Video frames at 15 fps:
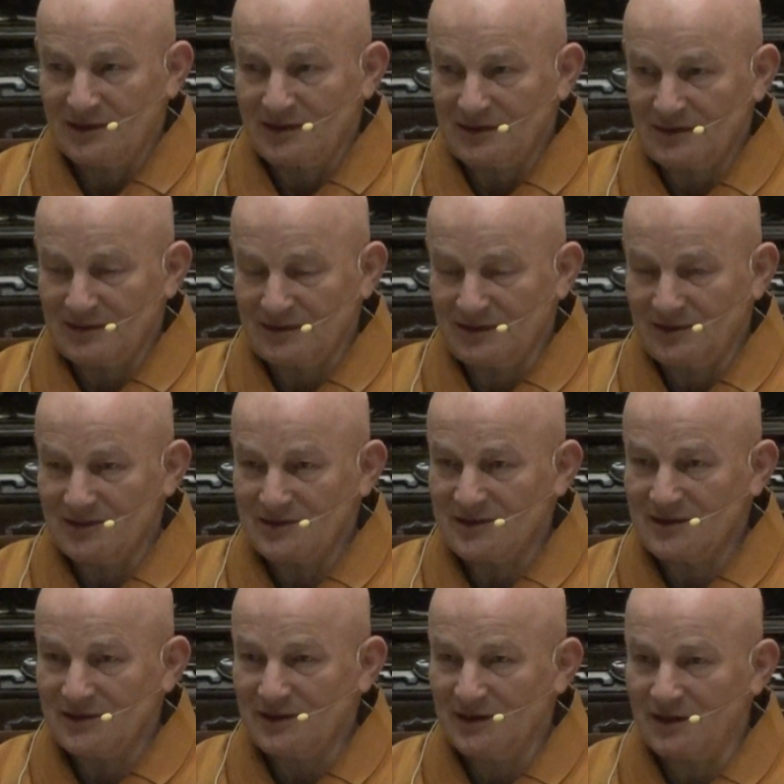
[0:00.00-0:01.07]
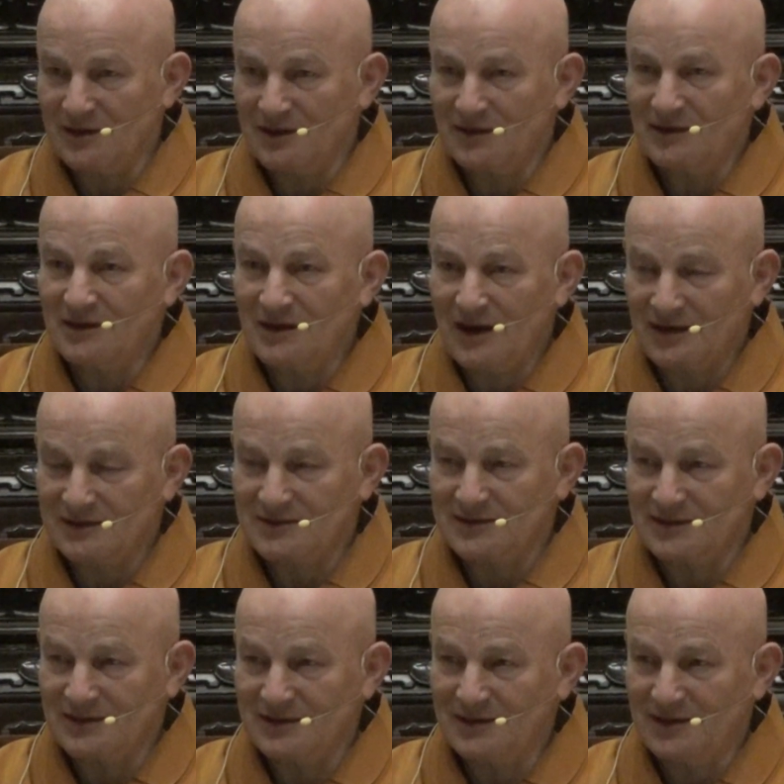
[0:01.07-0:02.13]
uh, the uh,
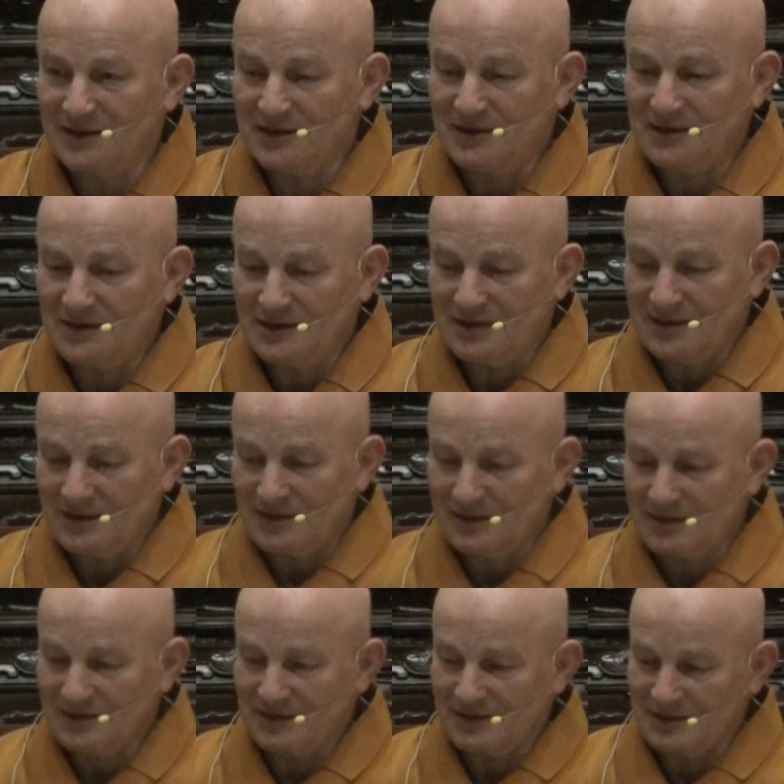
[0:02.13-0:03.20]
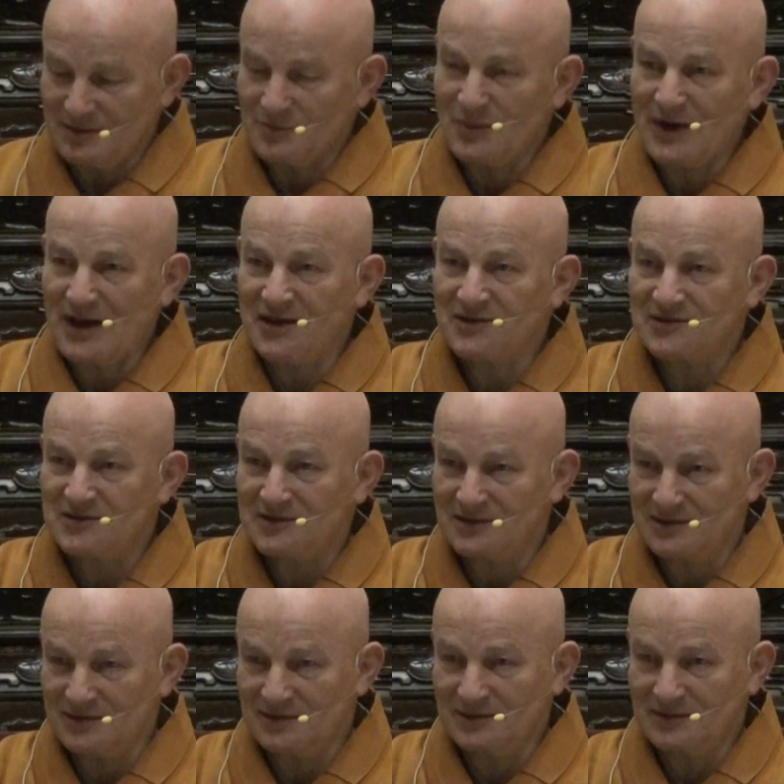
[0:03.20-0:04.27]
actually uh, the breath,
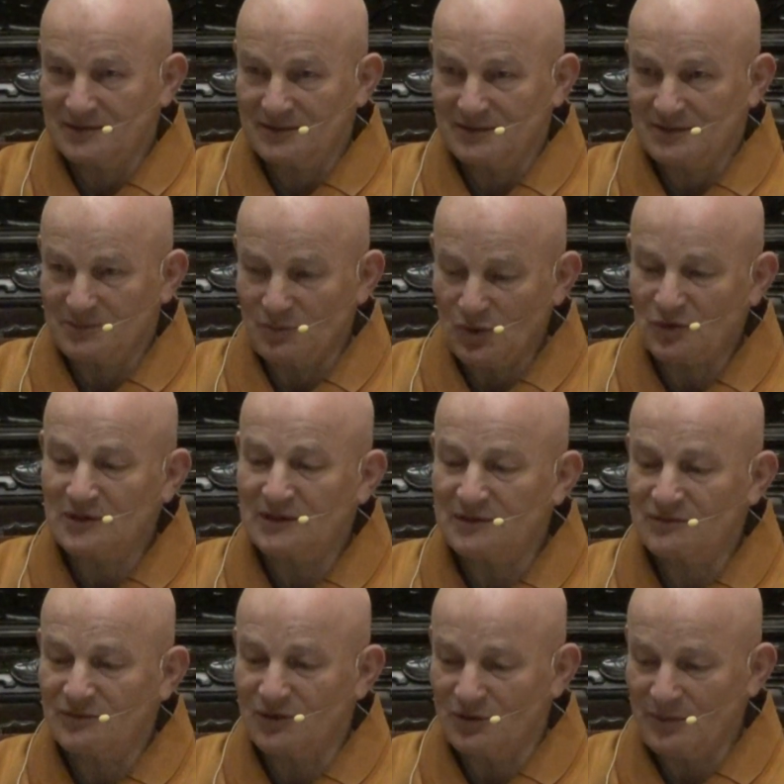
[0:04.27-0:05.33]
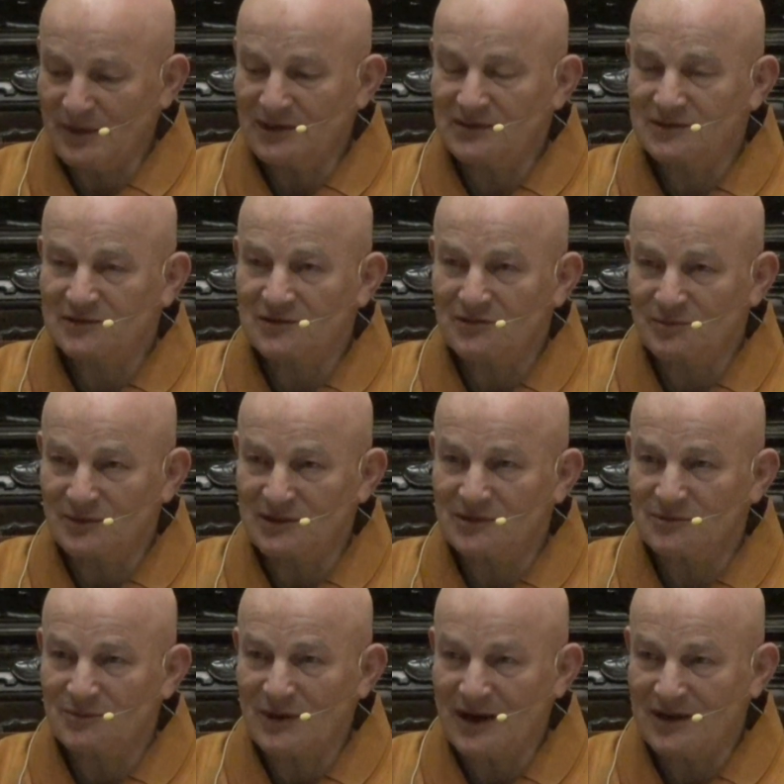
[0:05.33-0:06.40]
bodily formations mean
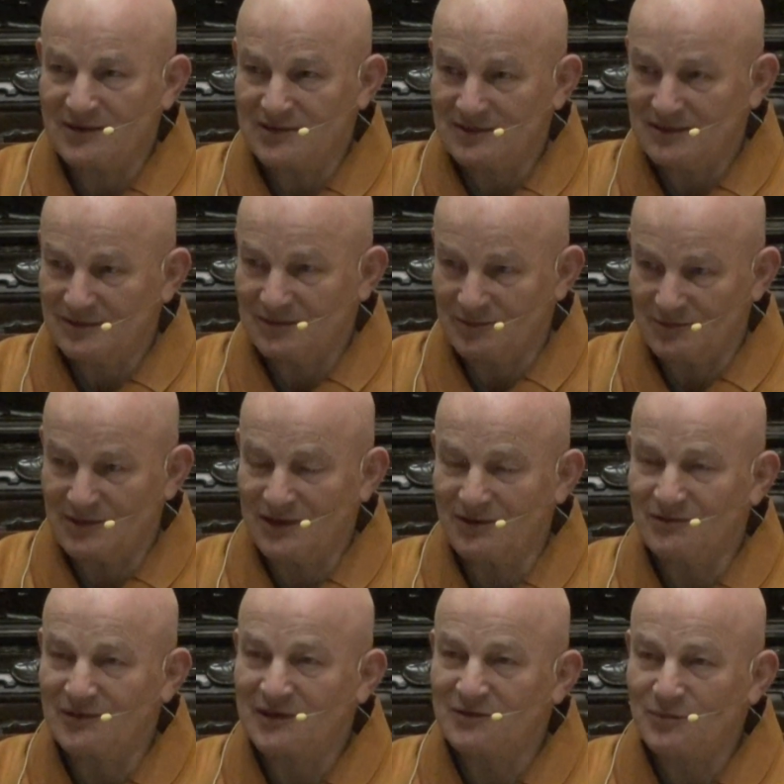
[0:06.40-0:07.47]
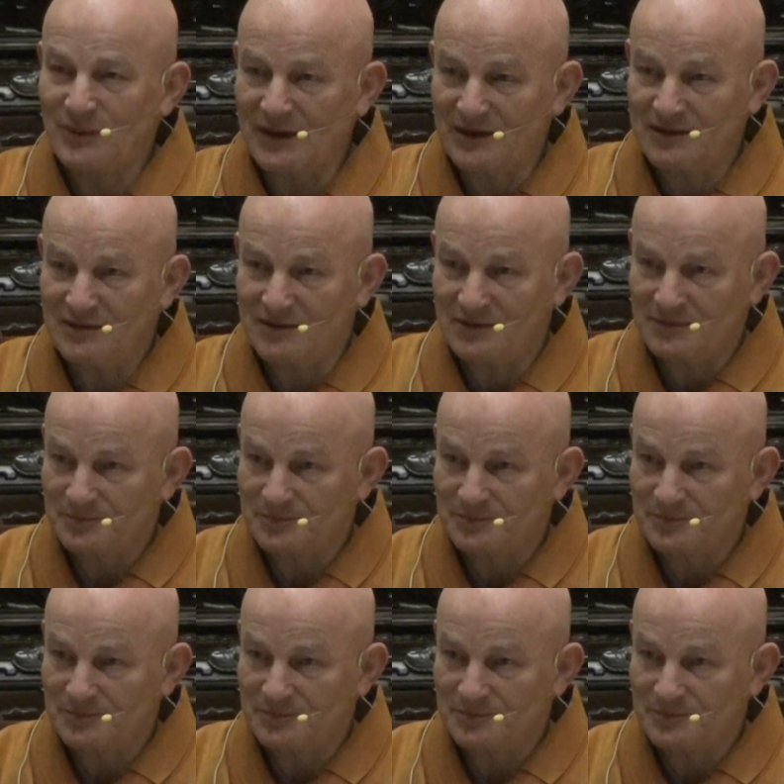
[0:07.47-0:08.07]
the breath we have explained.